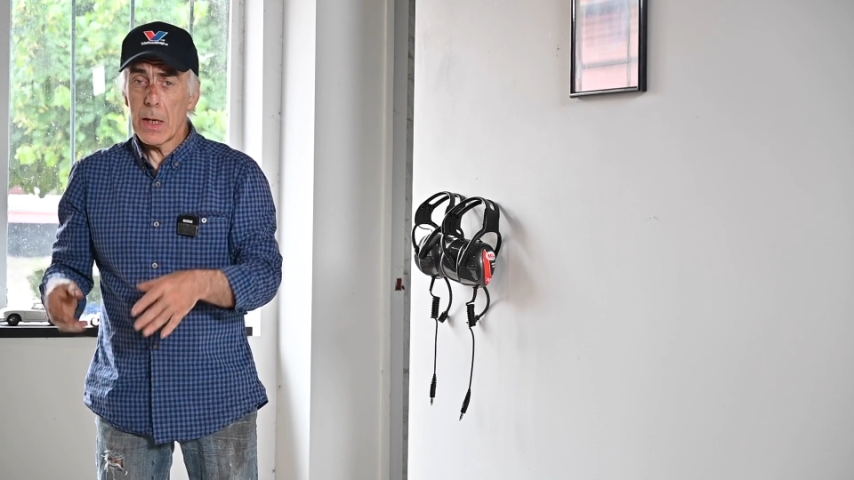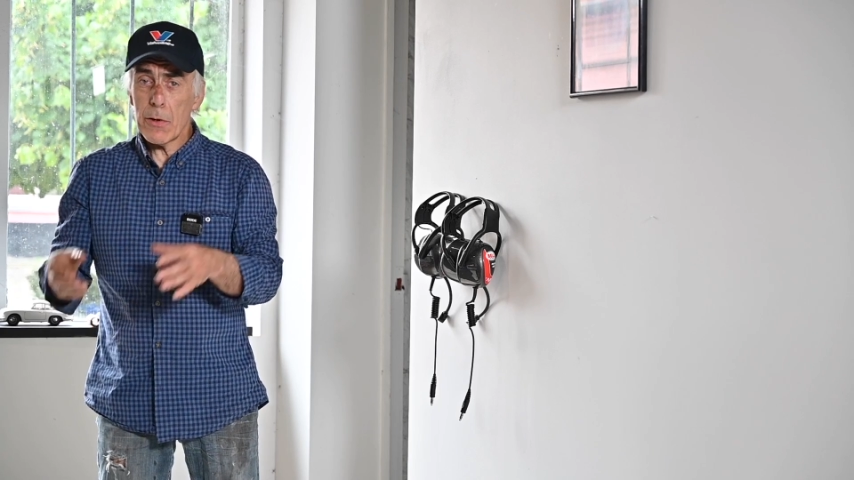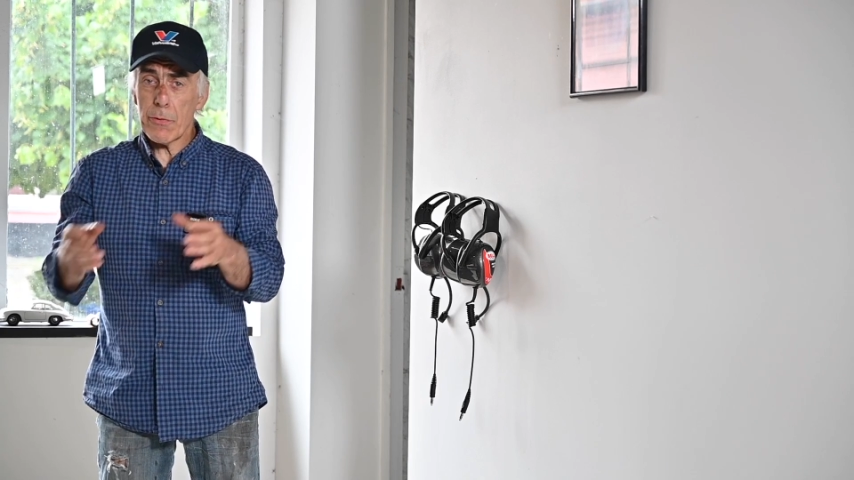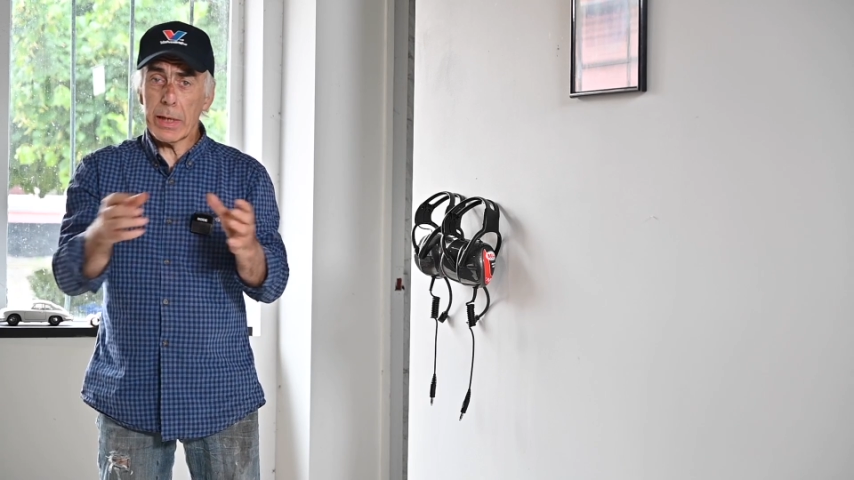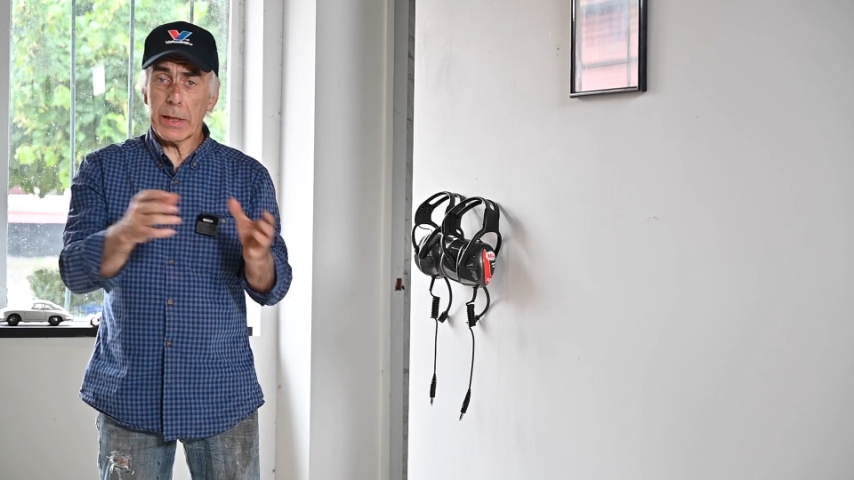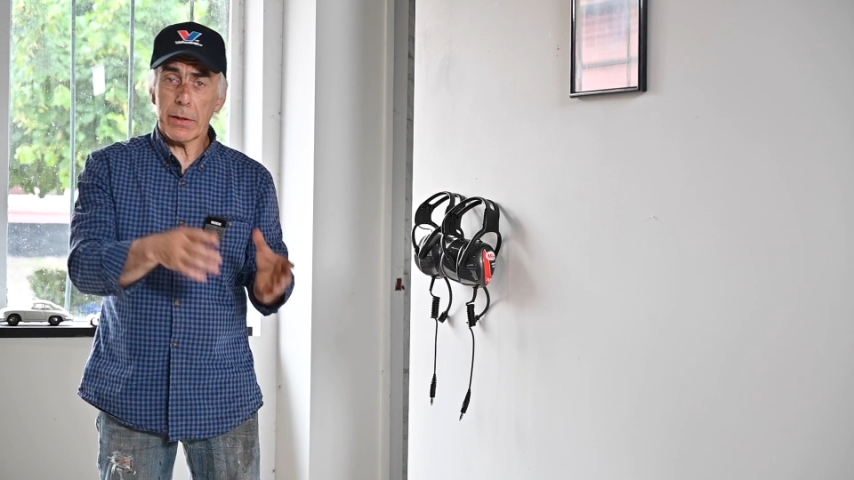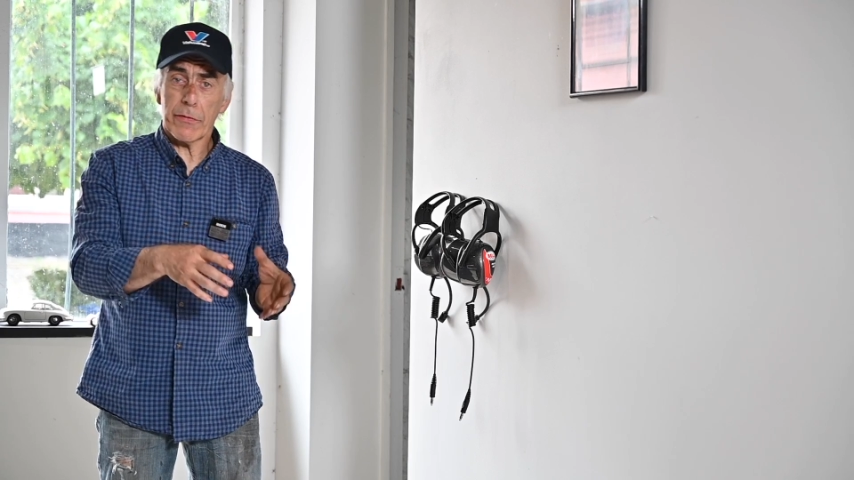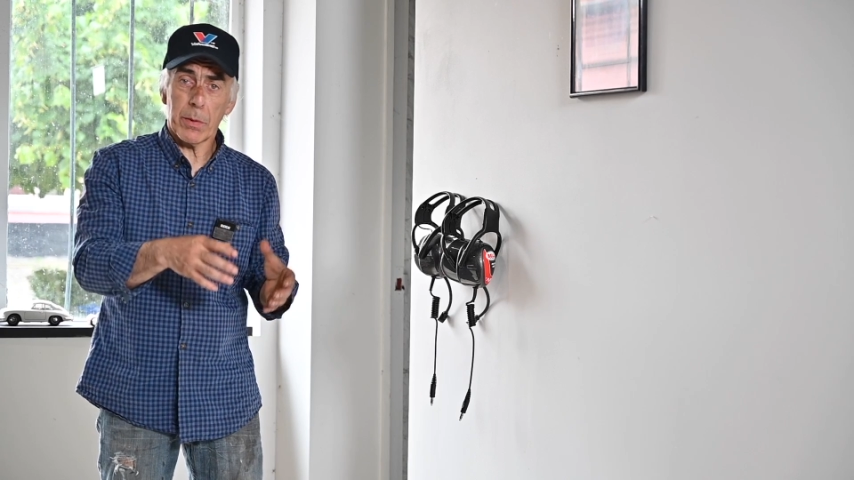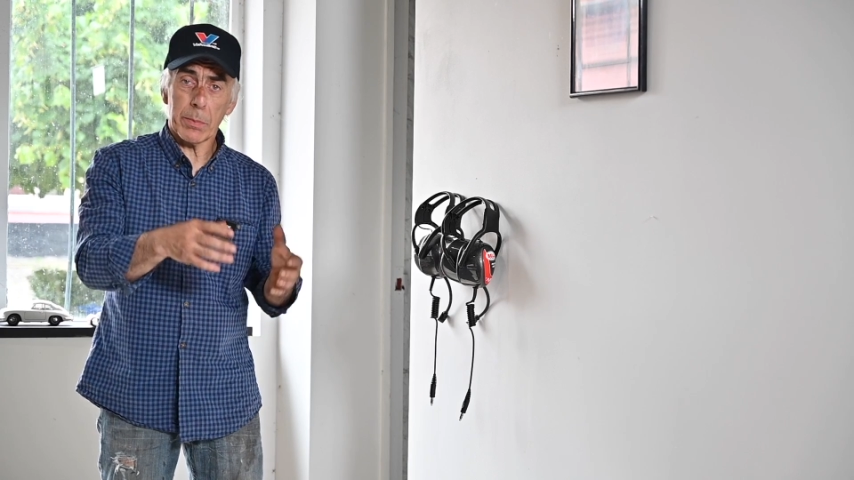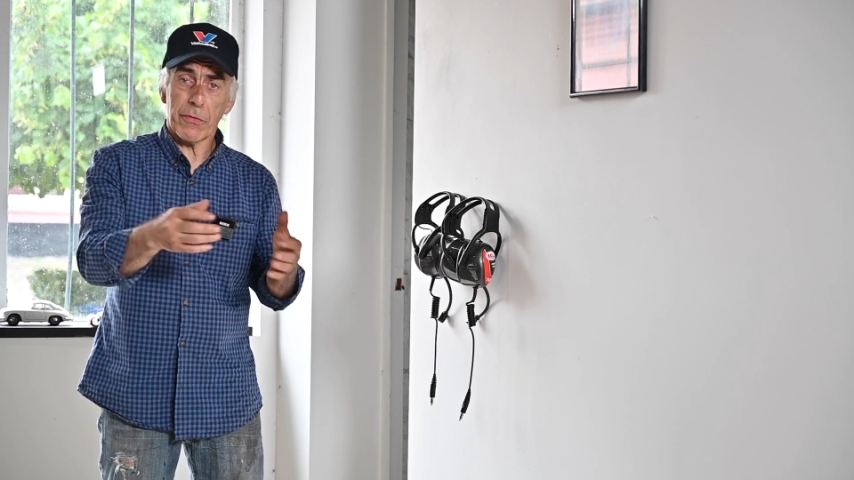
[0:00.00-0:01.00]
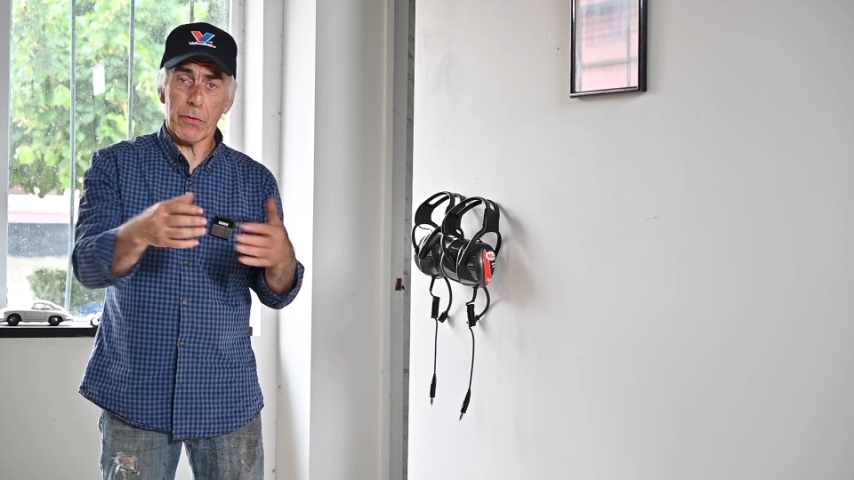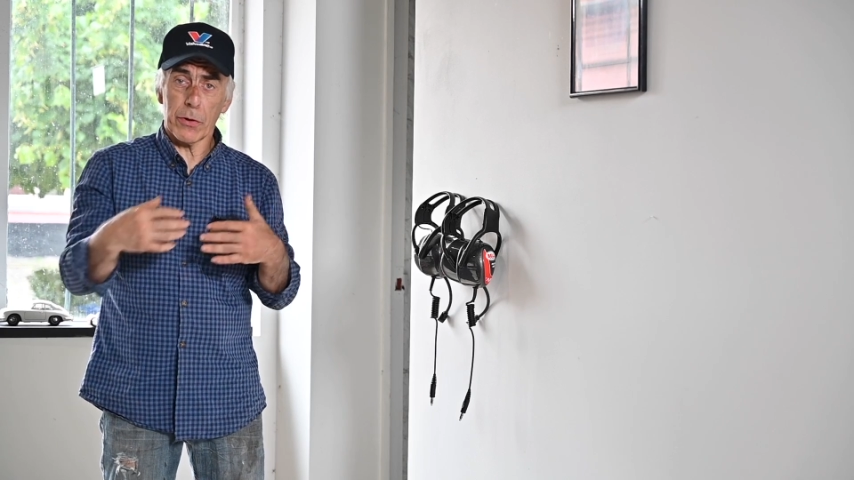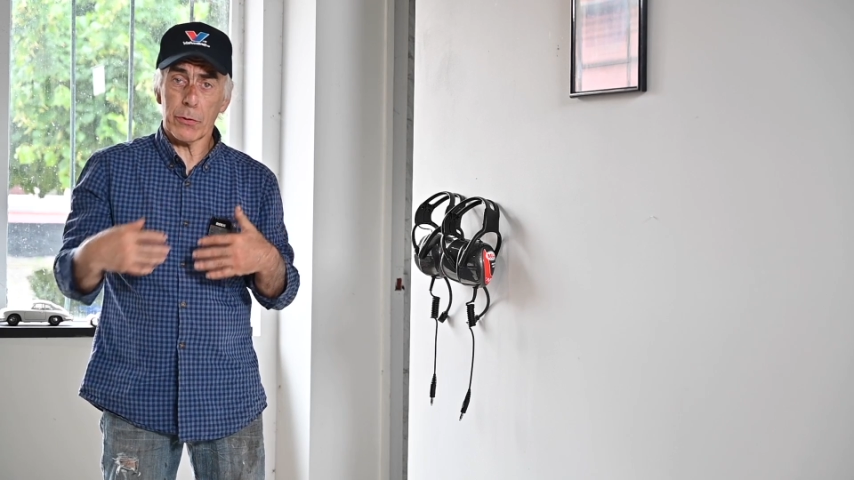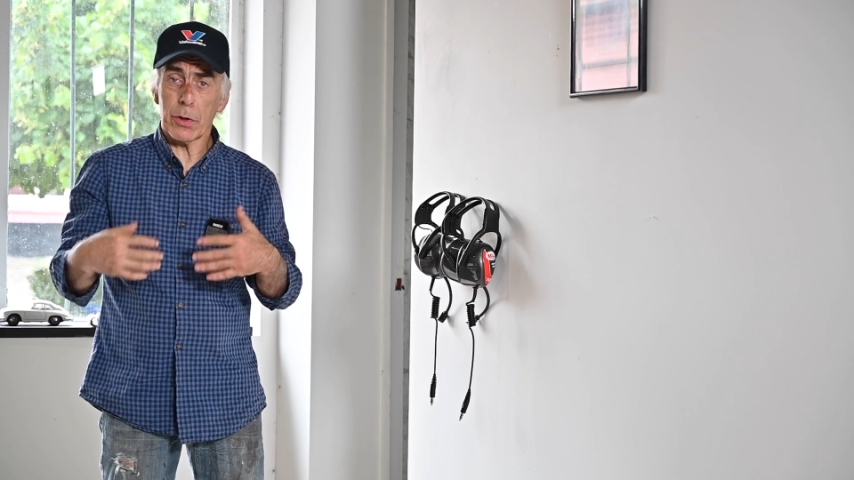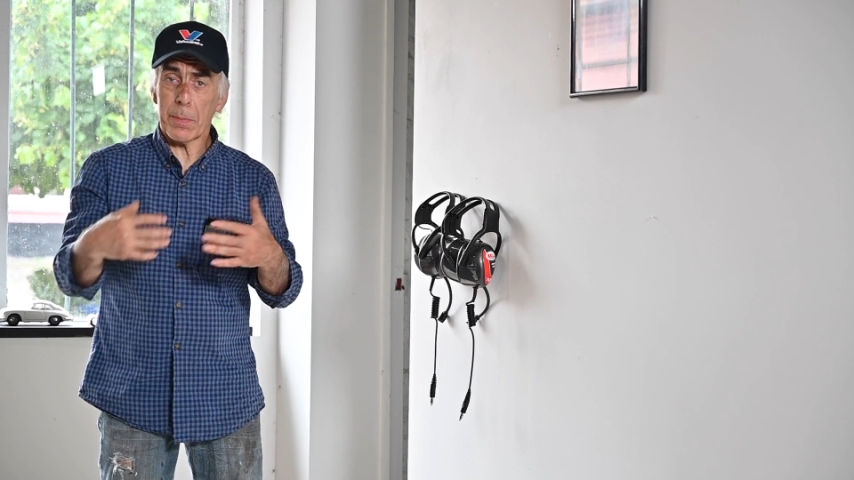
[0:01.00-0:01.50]
a radiator from the
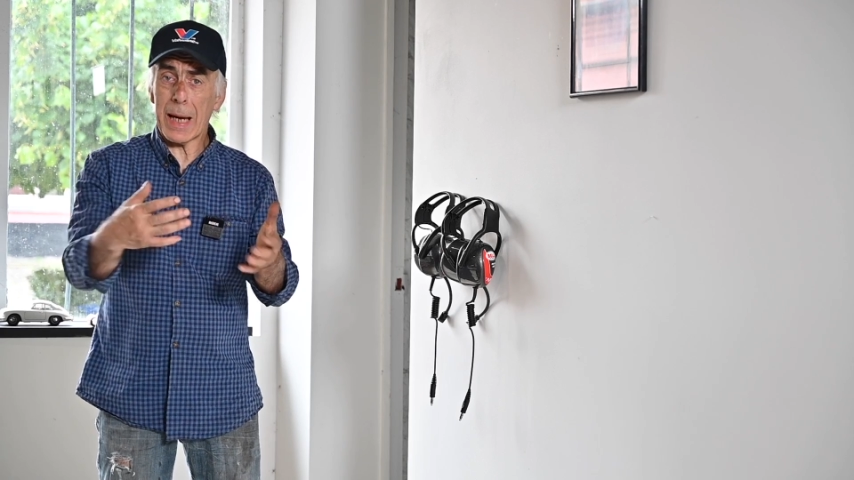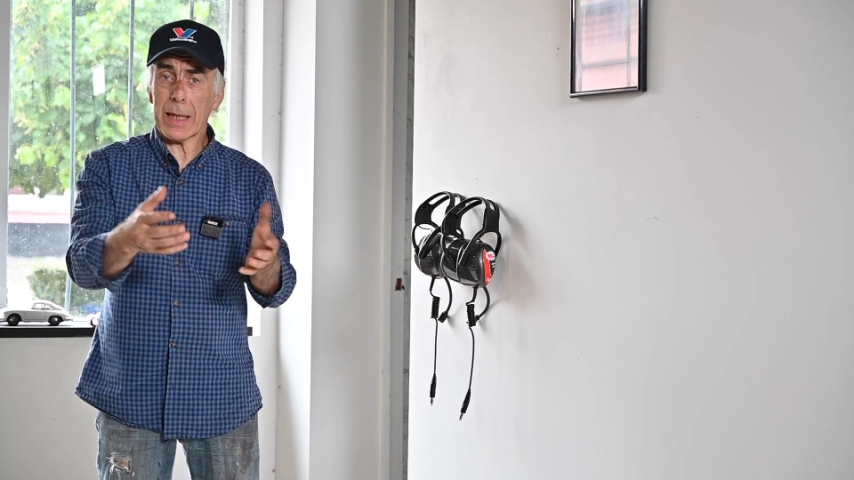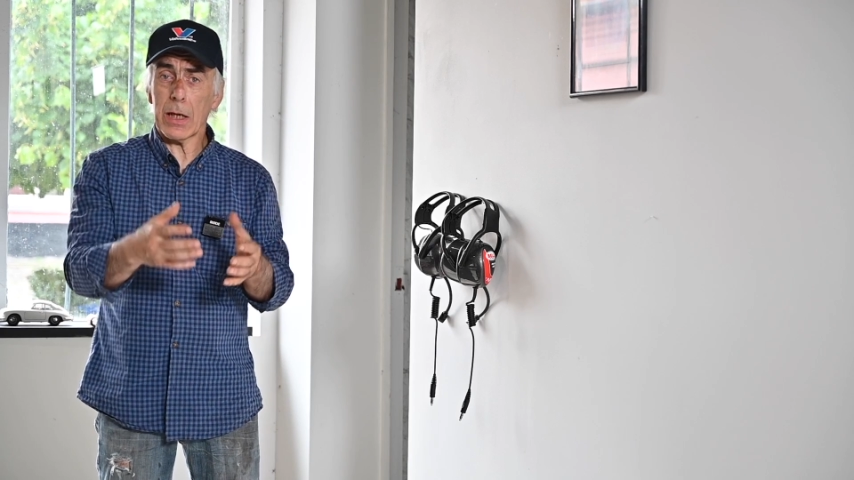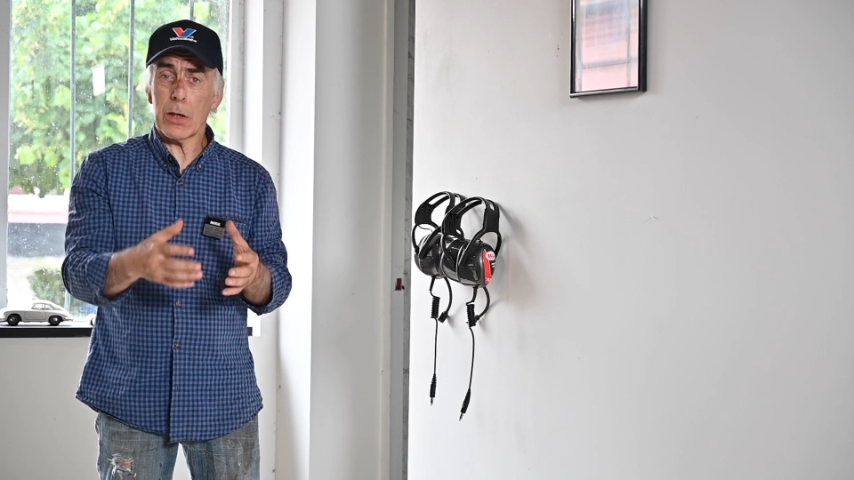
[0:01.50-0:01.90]
front to the back.